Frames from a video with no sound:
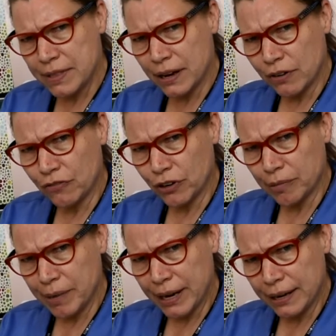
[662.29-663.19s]
there for a
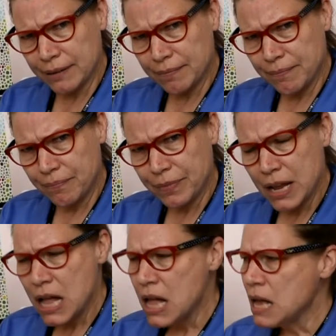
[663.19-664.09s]
minute
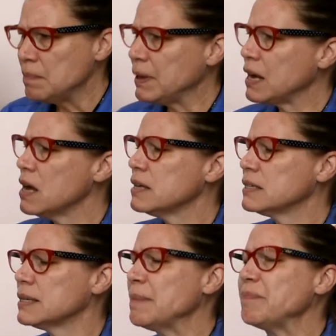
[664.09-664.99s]

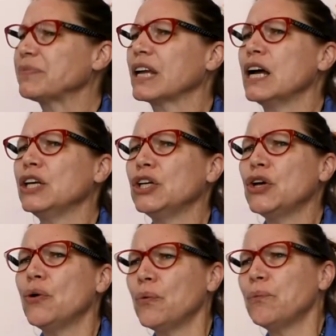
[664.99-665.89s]
because, you
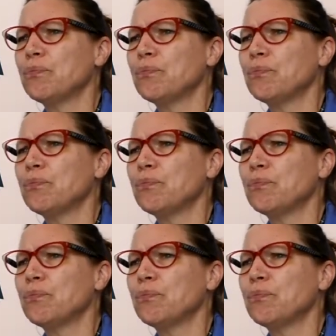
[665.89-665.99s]
know,